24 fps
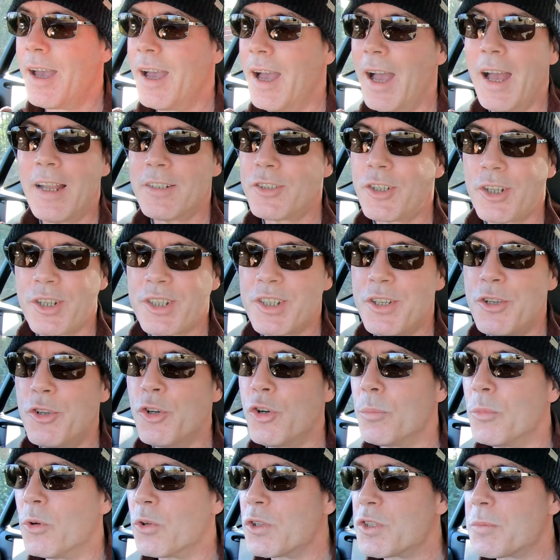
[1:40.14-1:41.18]
at just
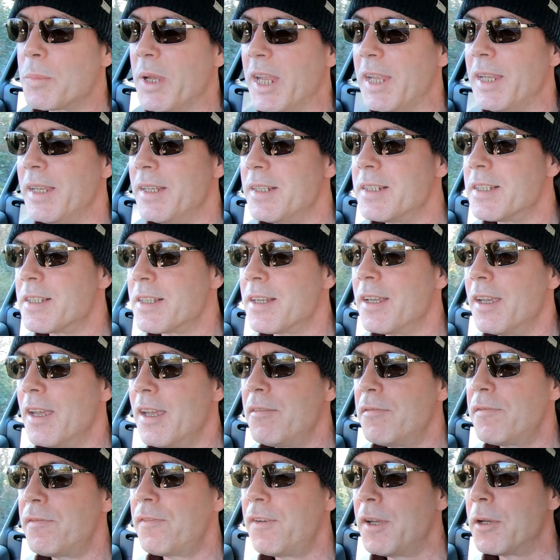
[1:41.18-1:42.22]
normal speeds,
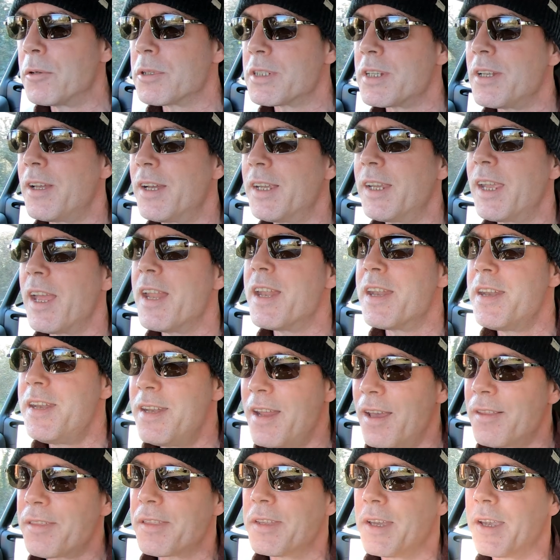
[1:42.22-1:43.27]
it feels like
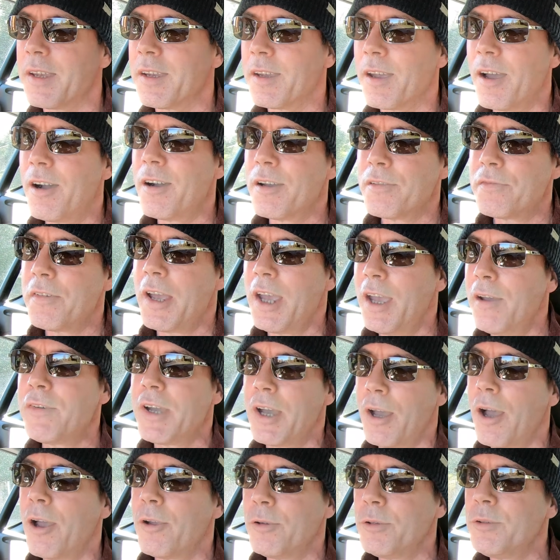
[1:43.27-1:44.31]
nothing I've
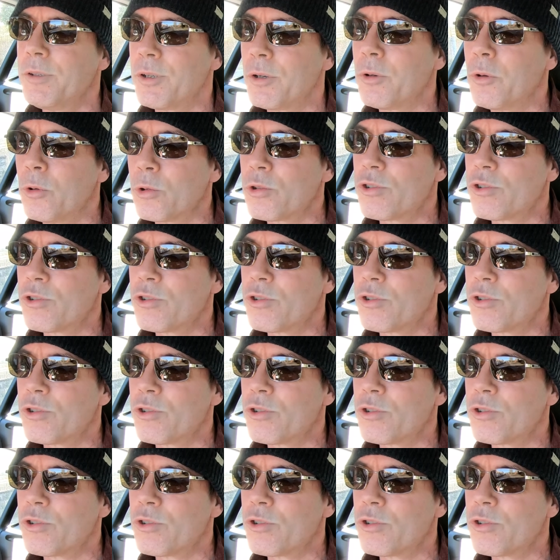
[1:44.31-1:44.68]
ever owned or